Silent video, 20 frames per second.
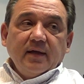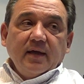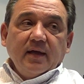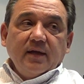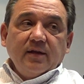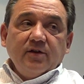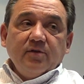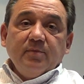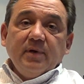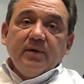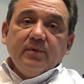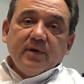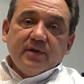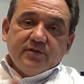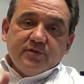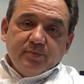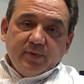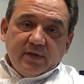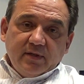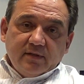And you may want to
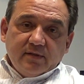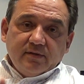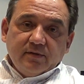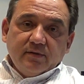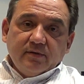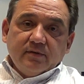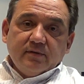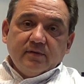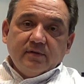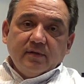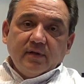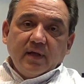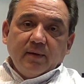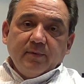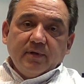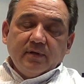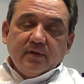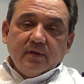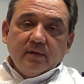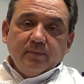speak to them
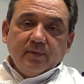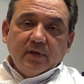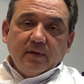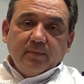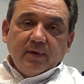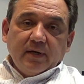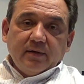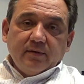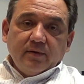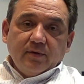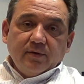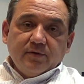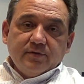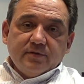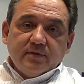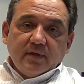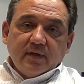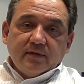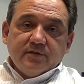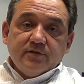a little bit about
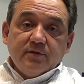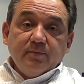those things.